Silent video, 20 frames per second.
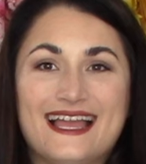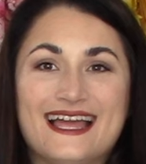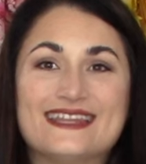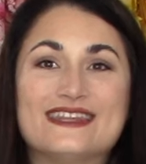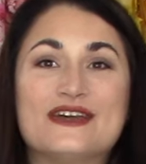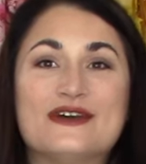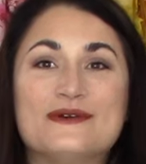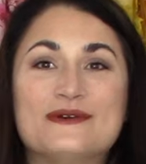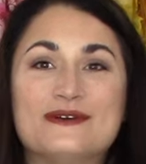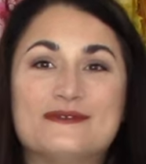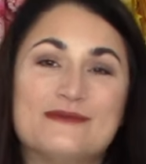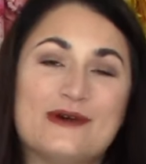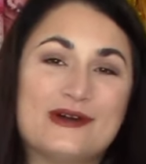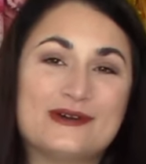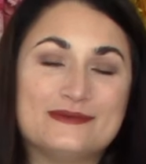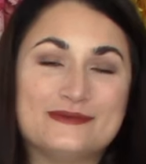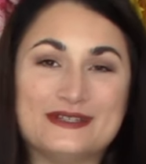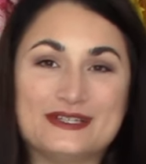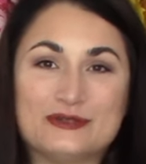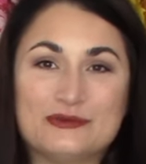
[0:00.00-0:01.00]
Hello and
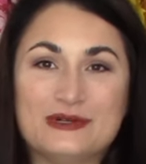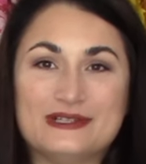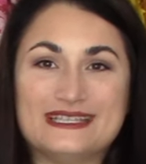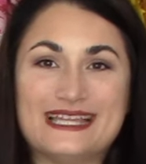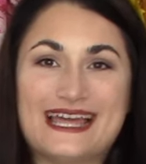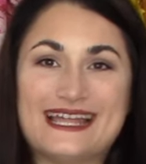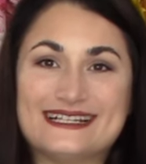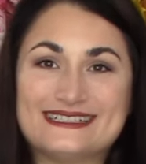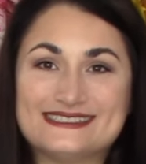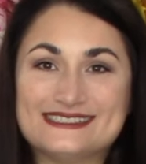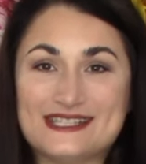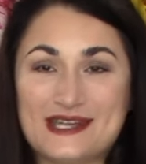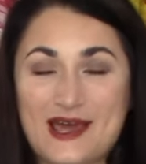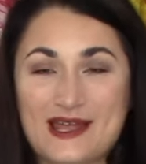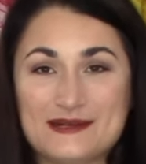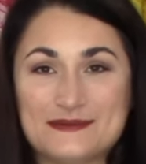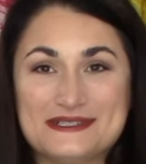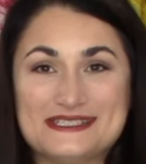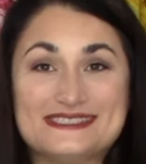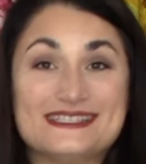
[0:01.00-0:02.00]
welcome to Quilt Addicts
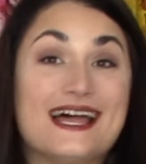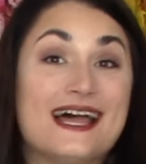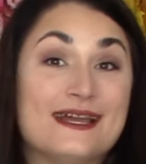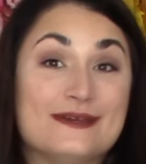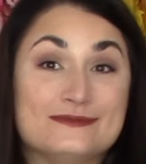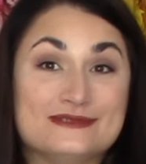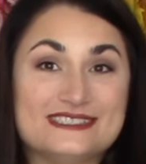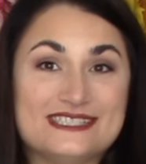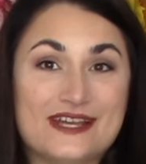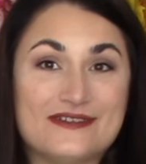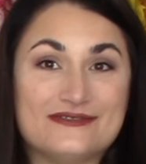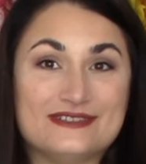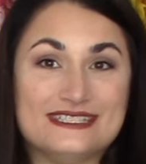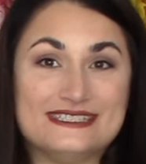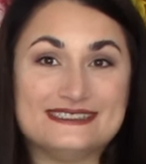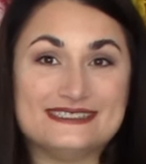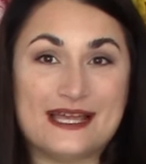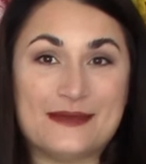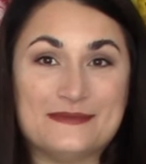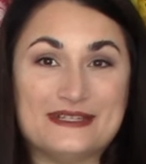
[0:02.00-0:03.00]
Anonymous. I'm Stephanie
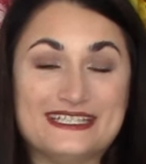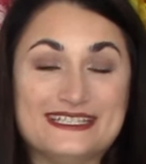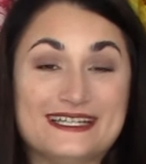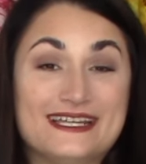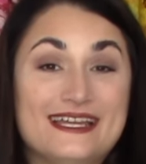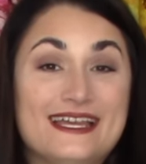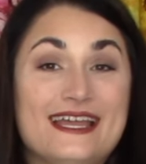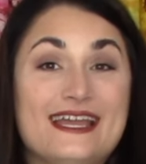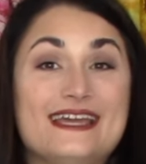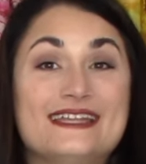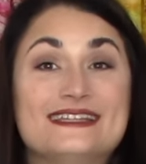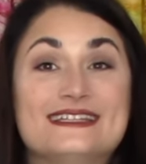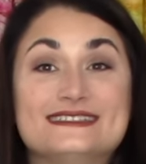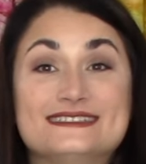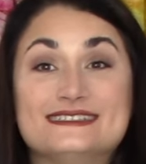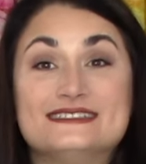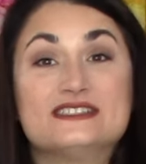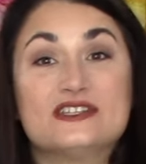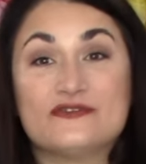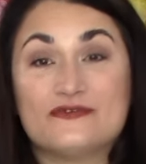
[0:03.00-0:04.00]
Soebbing. This
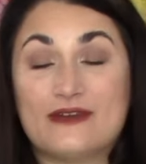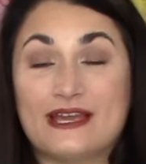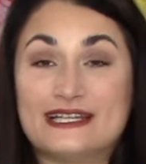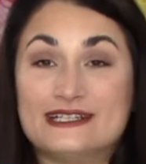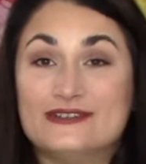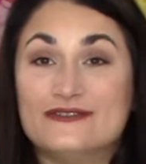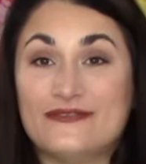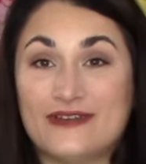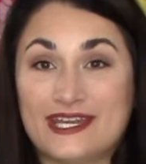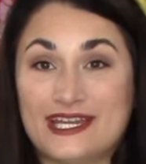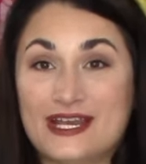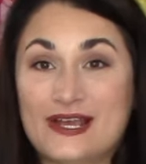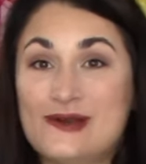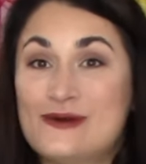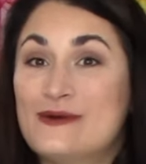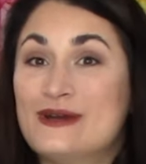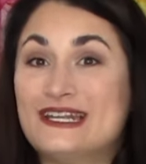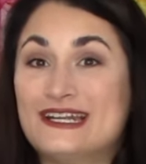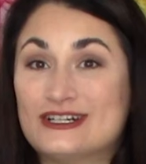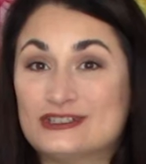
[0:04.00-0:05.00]
is the final
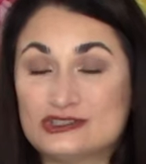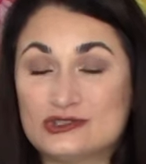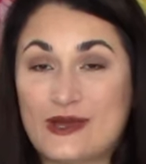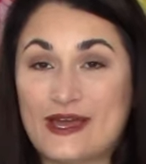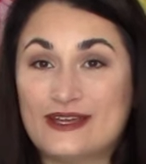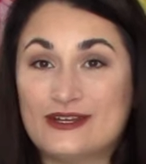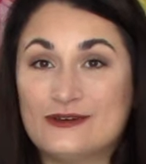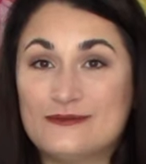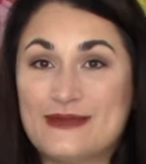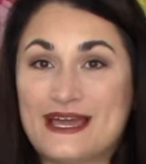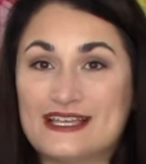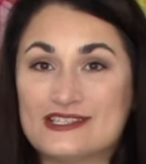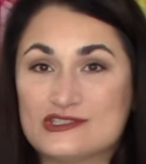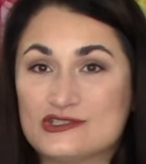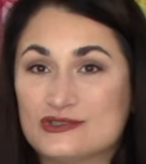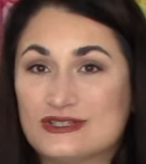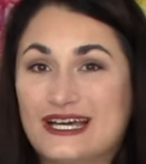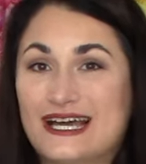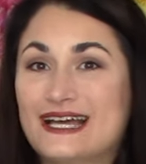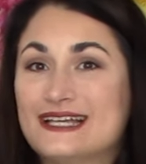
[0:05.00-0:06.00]
video in our Triangle
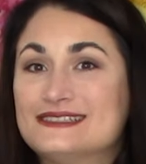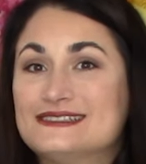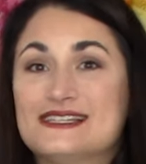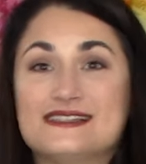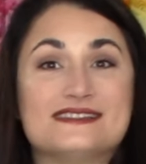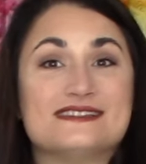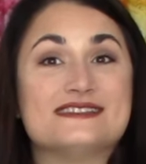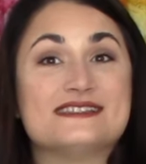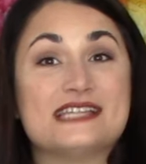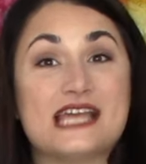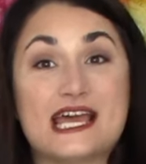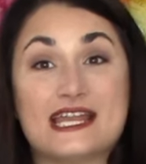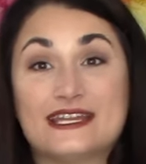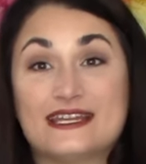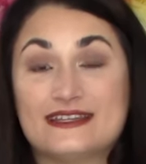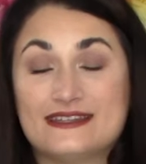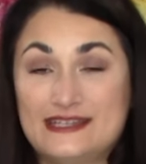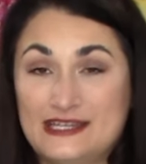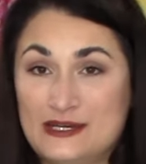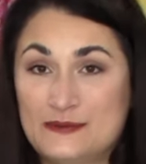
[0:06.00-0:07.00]
Master Class. This is
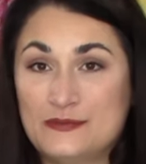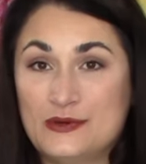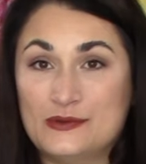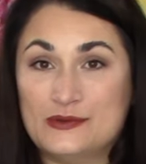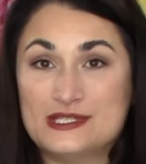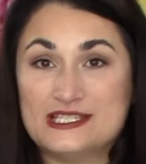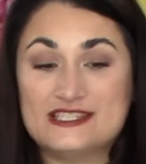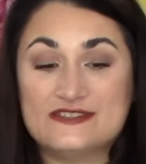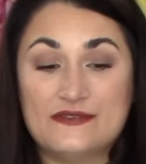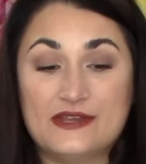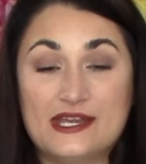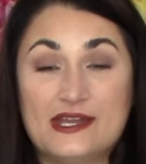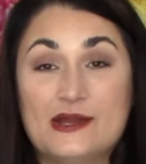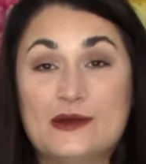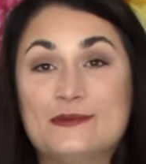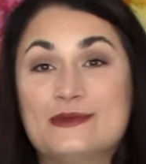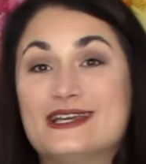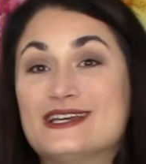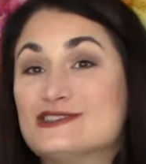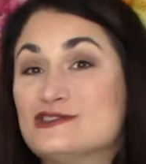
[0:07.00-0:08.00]
technically a bonus
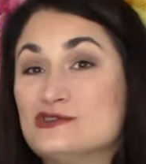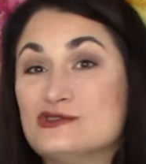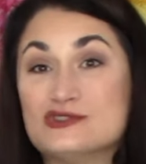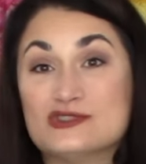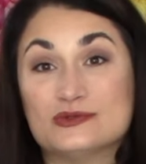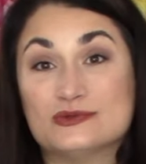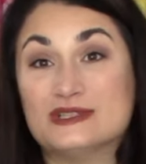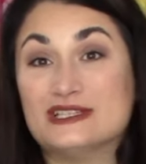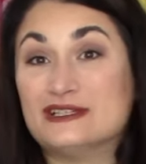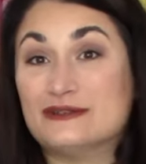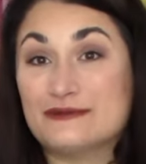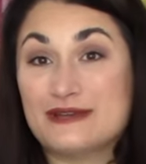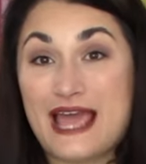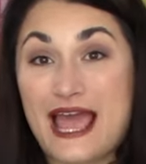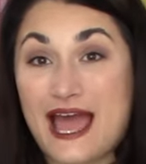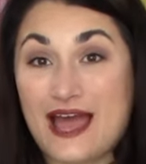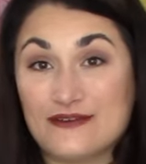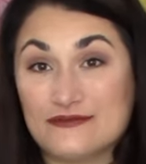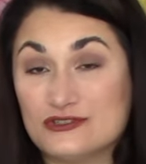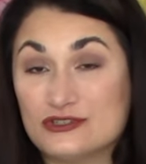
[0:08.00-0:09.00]
video because you certainly don't
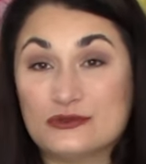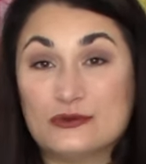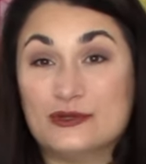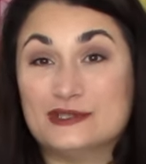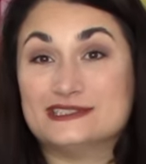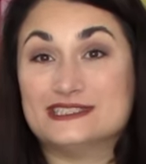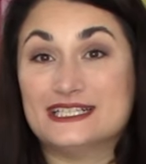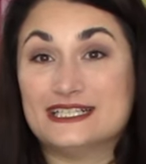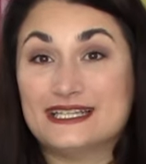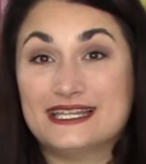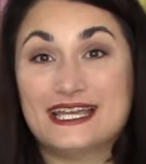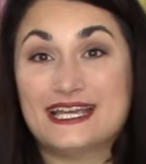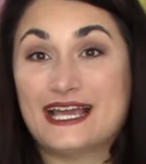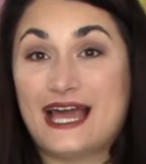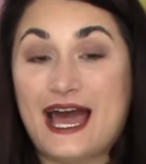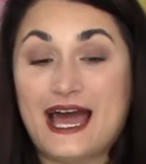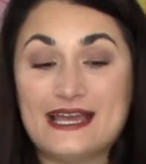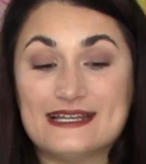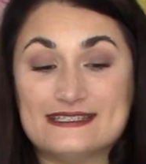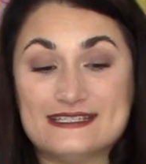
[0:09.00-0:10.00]
have to quilt it like
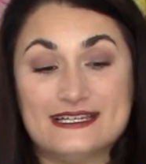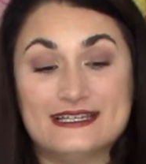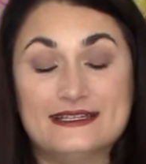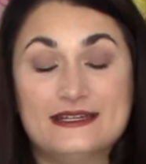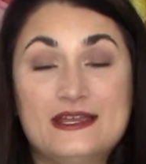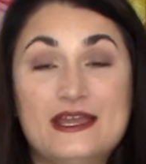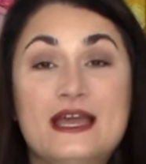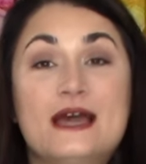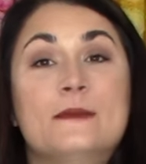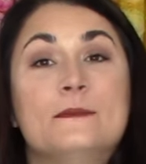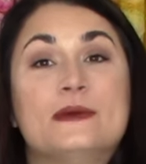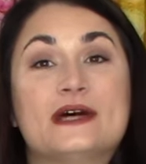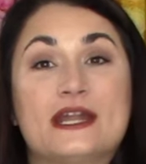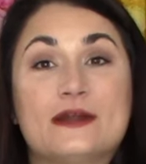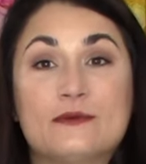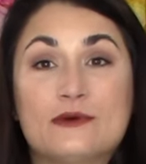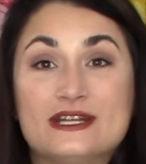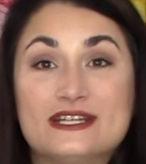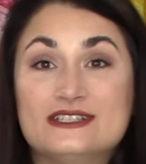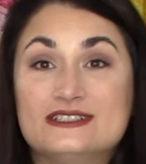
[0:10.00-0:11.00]
I did, but I
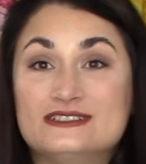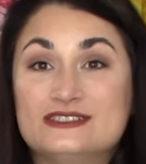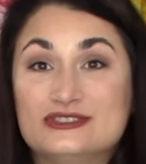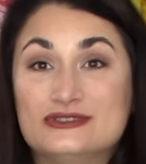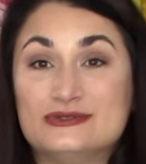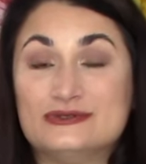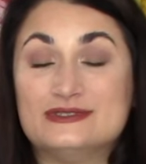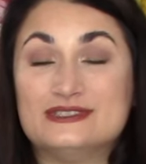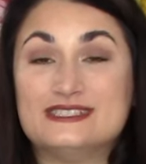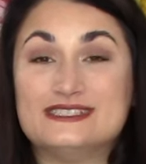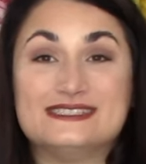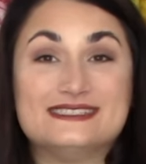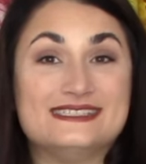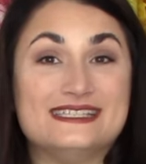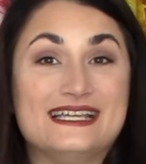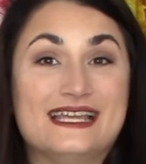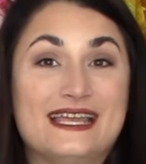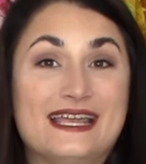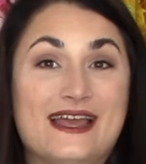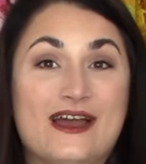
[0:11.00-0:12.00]
wanted you to
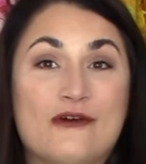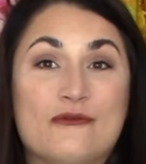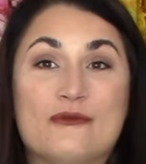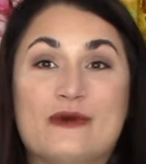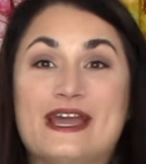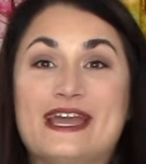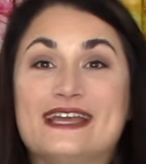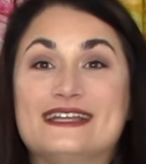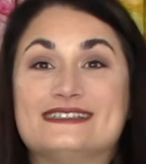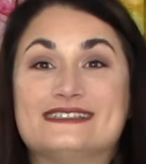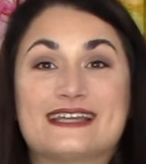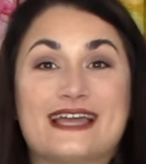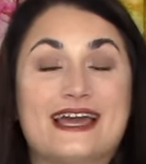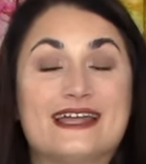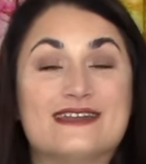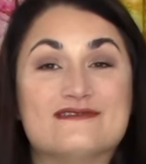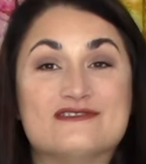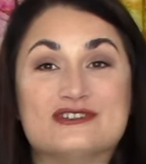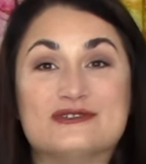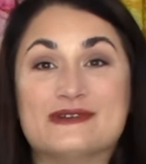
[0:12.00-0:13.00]
see a way to
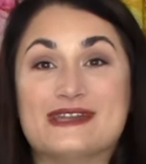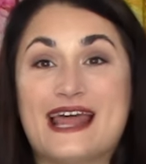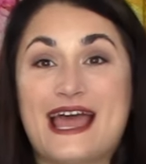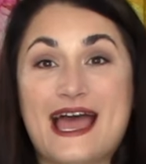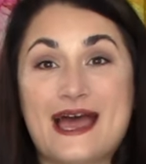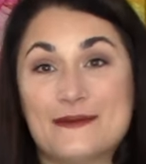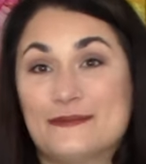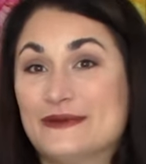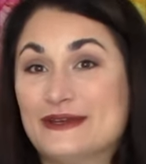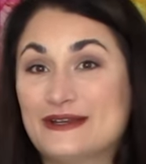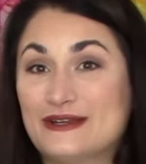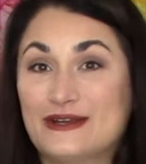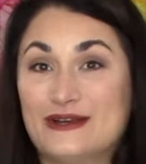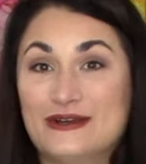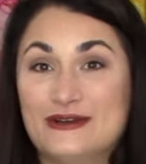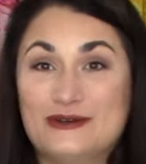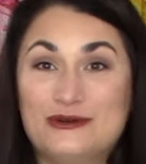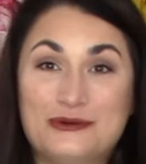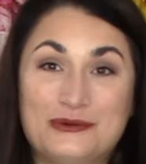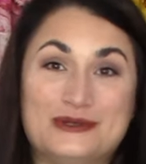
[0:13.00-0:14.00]
kind of do an epic
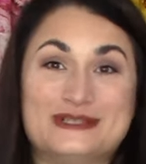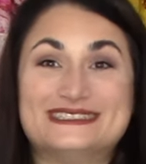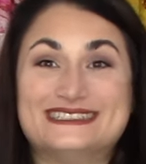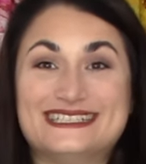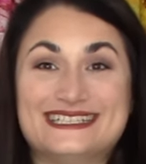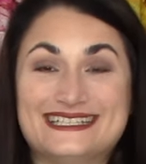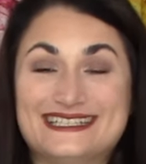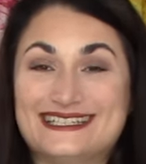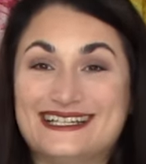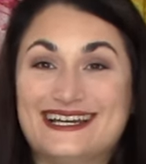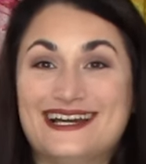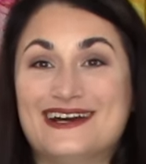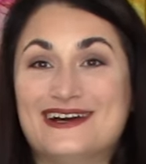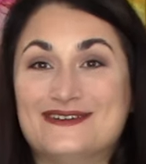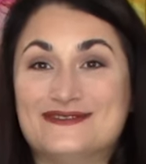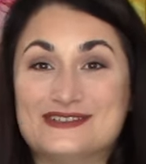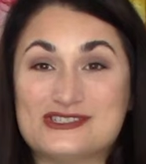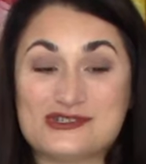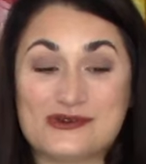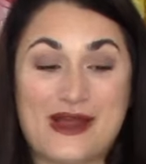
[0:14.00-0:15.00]
quilting
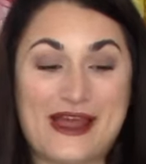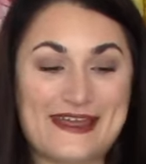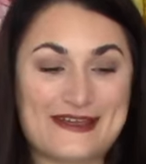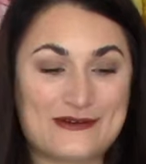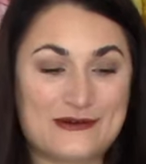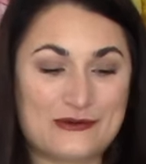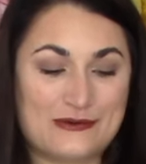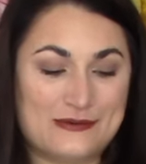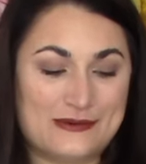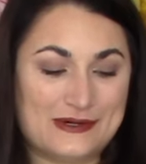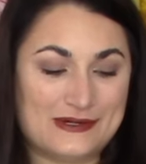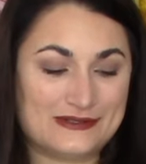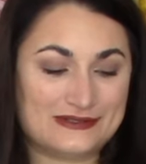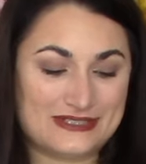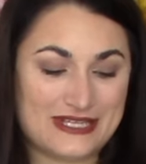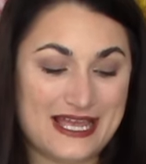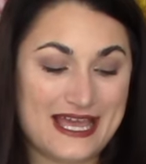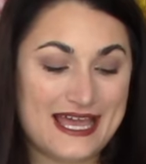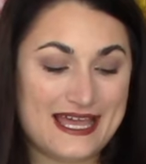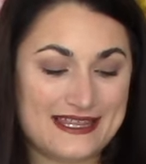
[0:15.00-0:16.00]
of a triangle quilt
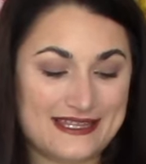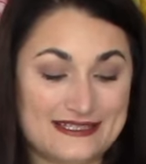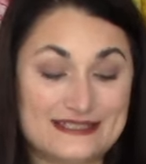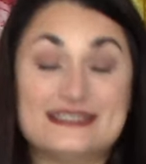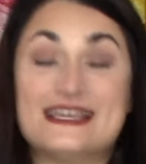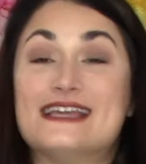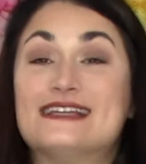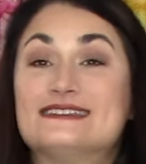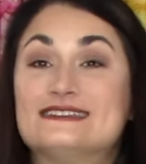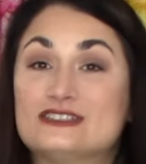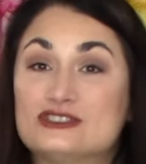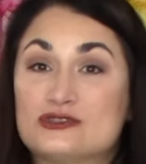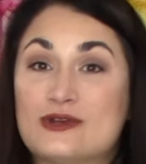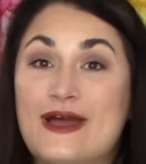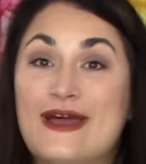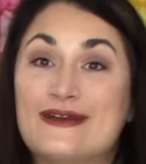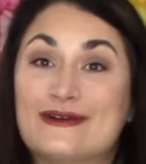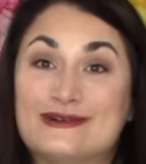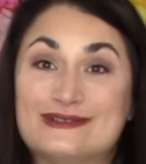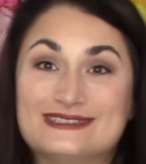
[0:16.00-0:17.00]
that takes the
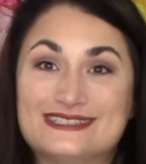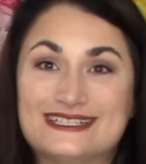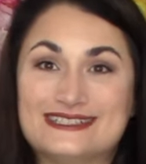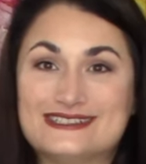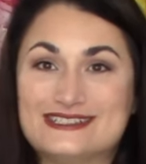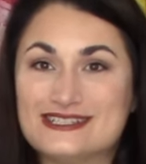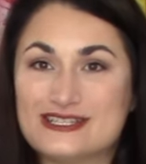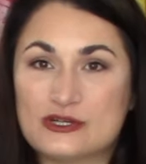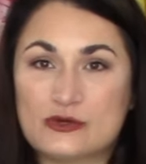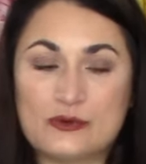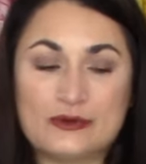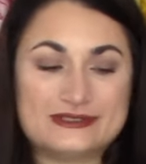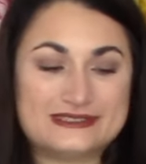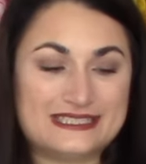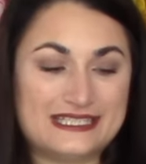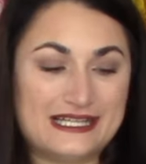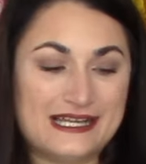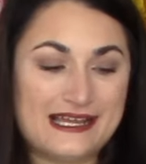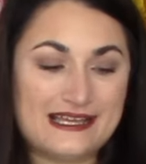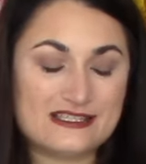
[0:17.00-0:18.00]
triangles into the
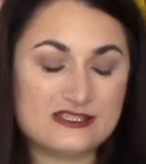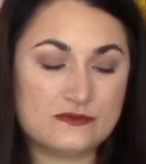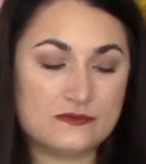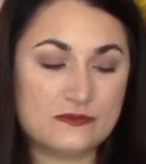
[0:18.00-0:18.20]
quilting as